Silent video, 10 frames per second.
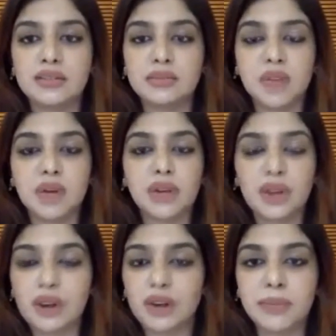out a
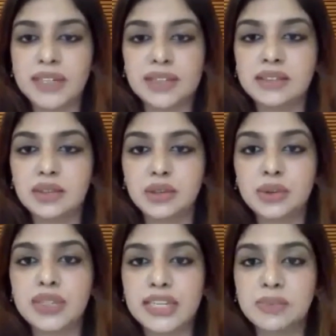lot, better to
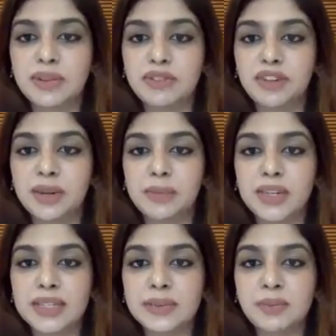use SPF 50
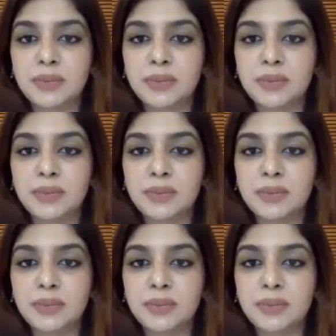plus.